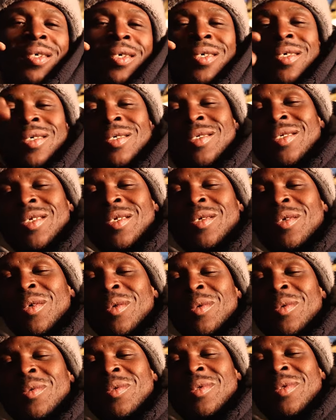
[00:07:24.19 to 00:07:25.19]
uh you
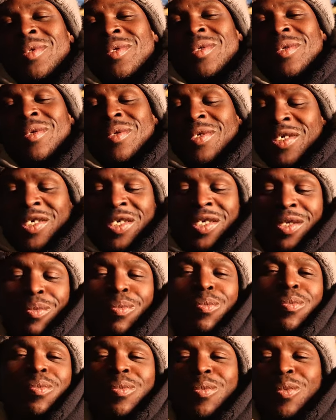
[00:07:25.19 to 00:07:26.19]
know, this is
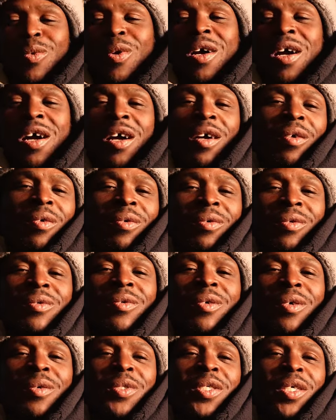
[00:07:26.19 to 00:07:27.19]
where I,
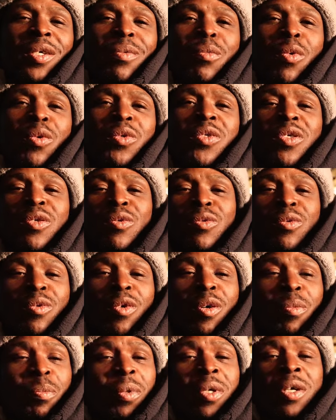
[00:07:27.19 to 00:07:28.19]
you know I'm saying, mostly
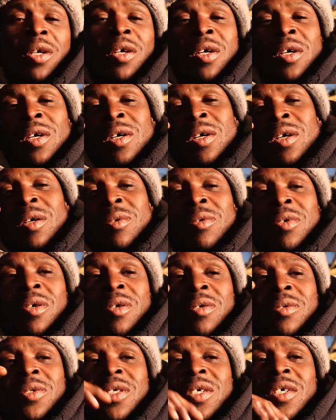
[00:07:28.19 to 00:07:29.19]
grew up at. You know
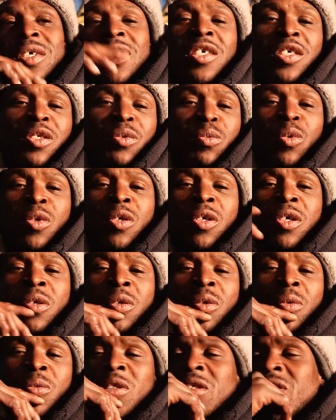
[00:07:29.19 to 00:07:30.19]
what I'm saying?
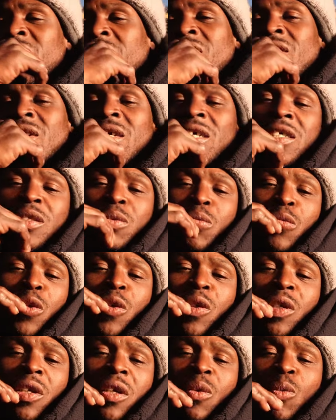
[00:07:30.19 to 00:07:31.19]
Eastwood, we stayed
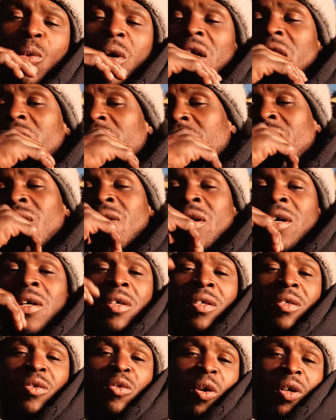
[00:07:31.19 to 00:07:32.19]
Eastwood a while.
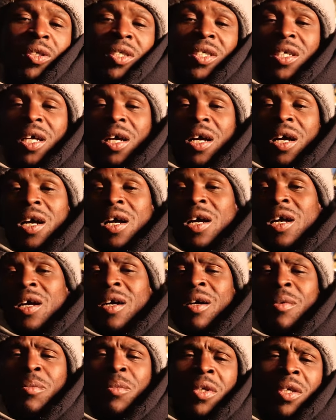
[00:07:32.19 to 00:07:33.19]
North Side,
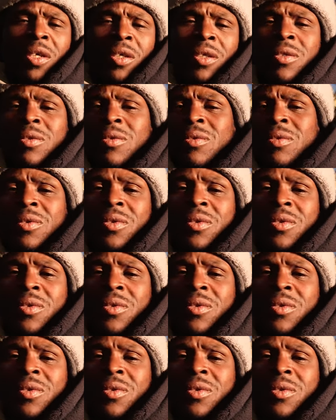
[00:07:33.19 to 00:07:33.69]
I mean,